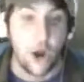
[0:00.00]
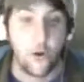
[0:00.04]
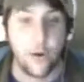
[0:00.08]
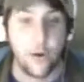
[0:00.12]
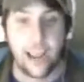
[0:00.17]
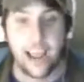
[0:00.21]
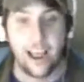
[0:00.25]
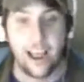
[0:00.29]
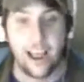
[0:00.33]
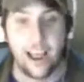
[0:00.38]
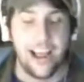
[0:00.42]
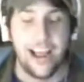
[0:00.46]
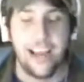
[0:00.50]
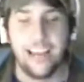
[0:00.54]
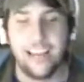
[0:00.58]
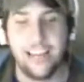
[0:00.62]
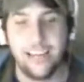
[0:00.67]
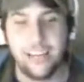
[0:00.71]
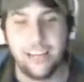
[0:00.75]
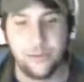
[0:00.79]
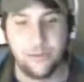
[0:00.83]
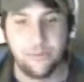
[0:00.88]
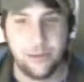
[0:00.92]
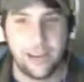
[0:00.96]
Oh yeah.
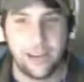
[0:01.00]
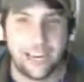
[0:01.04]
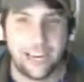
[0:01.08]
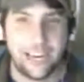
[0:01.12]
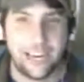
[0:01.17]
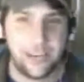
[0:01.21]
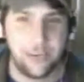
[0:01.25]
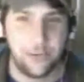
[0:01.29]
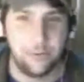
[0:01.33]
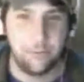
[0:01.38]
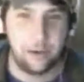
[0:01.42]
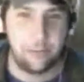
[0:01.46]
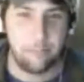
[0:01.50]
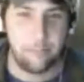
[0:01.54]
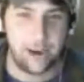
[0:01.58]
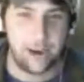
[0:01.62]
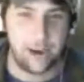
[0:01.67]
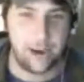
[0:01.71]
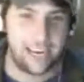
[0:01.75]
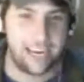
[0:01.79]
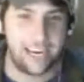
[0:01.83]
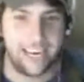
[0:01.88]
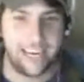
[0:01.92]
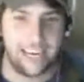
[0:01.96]
I gotta do my
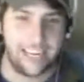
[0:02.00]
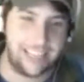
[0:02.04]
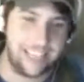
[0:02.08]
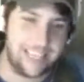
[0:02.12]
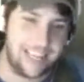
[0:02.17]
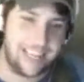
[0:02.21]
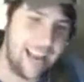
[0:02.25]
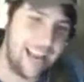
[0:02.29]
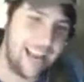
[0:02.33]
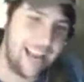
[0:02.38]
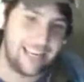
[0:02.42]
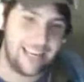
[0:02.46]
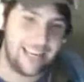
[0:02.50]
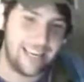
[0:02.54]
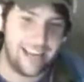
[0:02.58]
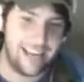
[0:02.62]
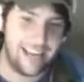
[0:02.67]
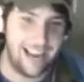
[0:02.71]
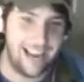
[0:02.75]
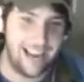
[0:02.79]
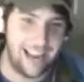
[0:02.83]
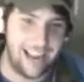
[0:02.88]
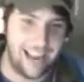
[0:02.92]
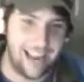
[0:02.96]
marketing at the end.
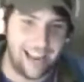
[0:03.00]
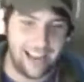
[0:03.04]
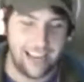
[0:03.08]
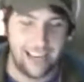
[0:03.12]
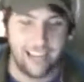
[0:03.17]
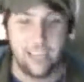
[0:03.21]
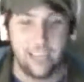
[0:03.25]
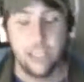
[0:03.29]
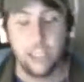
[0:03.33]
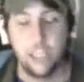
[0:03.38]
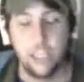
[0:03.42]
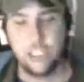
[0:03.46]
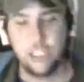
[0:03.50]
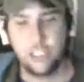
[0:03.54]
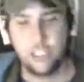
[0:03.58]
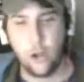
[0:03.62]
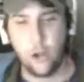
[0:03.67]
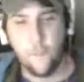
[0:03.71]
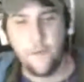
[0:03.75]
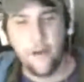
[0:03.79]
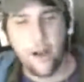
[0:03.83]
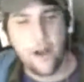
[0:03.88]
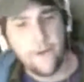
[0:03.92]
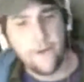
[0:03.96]
Ta-da!
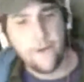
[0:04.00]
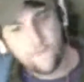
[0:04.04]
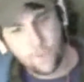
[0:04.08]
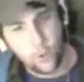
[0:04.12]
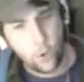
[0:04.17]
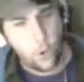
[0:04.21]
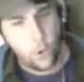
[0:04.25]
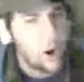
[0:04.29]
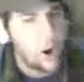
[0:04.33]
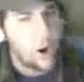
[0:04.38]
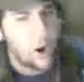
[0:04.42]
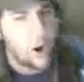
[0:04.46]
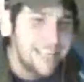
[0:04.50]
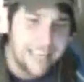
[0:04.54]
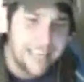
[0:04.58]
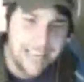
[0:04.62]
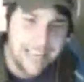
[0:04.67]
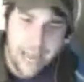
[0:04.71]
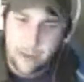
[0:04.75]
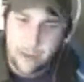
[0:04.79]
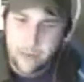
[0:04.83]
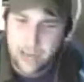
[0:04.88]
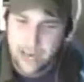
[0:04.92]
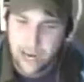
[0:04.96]
So for
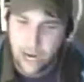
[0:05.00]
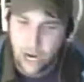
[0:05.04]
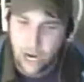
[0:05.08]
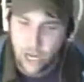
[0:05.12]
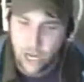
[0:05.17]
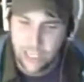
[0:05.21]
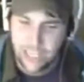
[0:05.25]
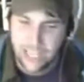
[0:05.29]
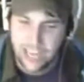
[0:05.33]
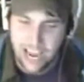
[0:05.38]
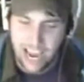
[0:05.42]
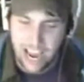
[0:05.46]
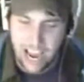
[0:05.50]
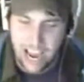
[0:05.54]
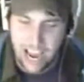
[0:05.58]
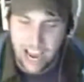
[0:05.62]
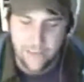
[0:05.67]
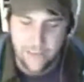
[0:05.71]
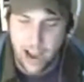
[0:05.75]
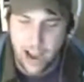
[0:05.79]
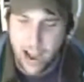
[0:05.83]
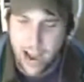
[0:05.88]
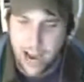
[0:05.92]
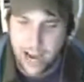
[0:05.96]
Game It All
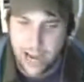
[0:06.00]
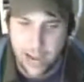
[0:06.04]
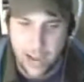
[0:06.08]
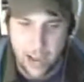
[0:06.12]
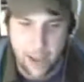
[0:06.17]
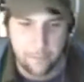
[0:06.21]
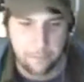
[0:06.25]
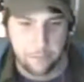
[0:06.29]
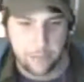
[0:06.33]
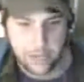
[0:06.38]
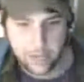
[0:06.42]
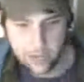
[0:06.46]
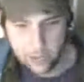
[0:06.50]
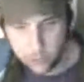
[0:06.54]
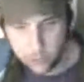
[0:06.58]
Live, I am